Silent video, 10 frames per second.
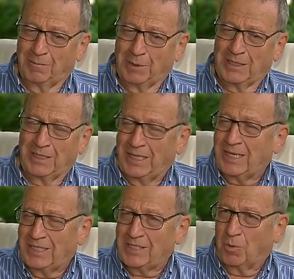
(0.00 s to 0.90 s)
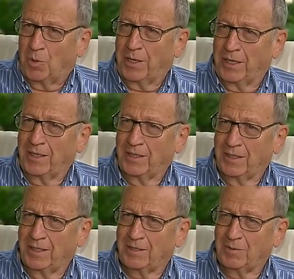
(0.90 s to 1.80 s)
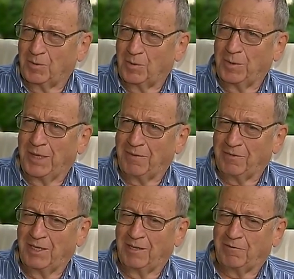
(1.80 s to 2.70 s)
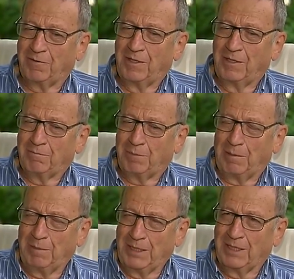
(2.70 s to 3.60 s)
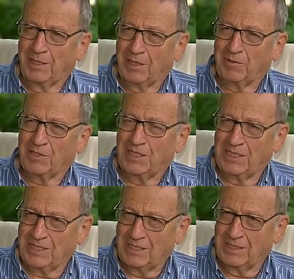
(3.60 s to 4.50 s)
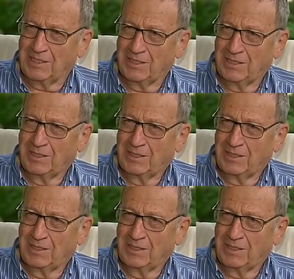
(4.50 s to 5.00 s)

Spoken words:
but that is a worry, that will we have enough public health facilities